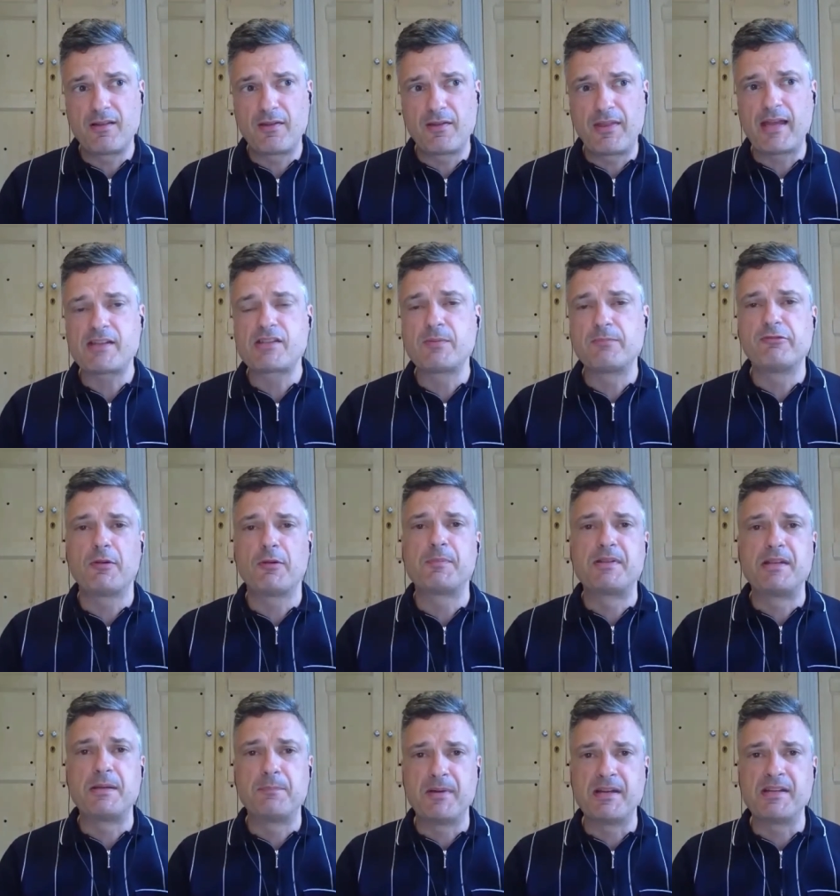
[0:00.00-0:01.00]
that's a
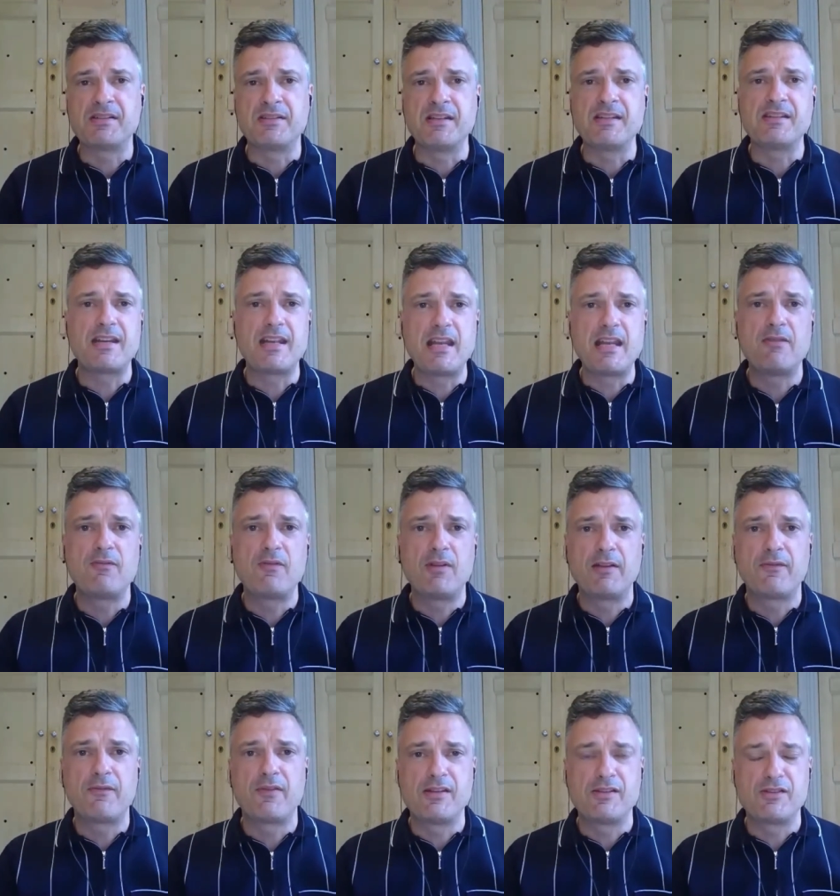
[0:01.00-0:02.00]
property business, even
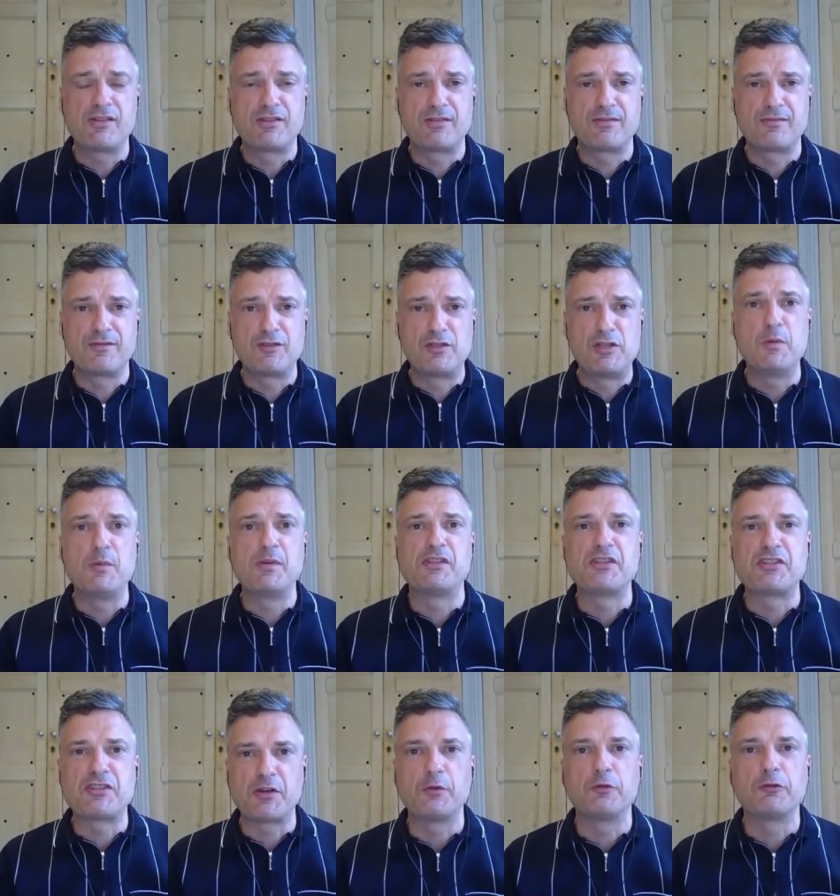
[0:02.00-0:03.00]
if it's you as
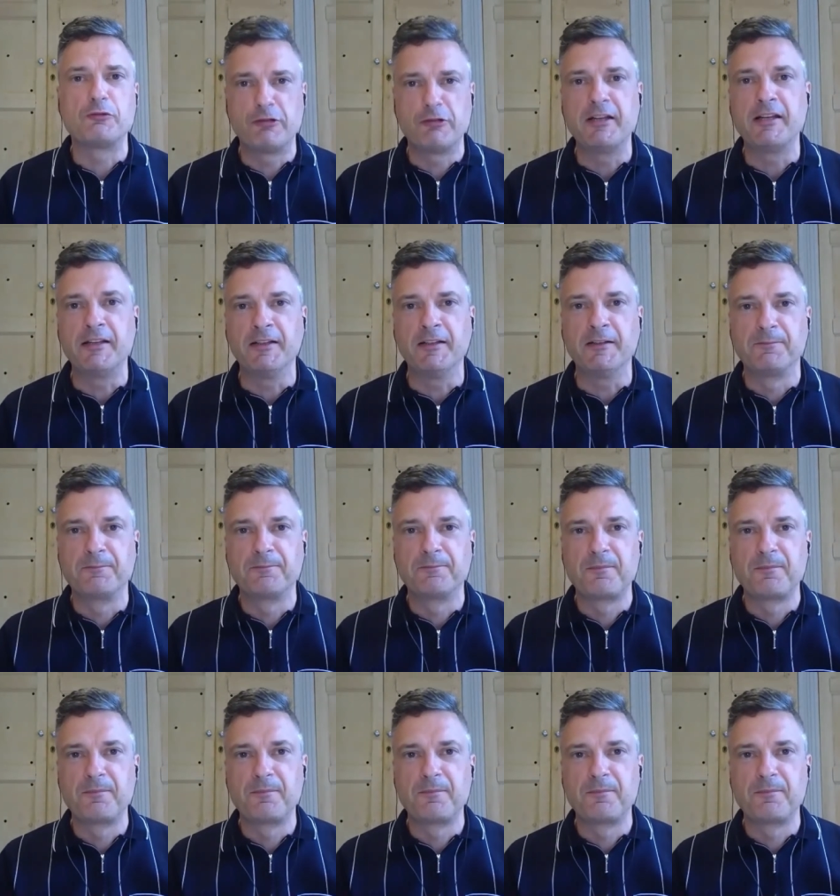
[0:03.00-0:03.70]
a sole trader.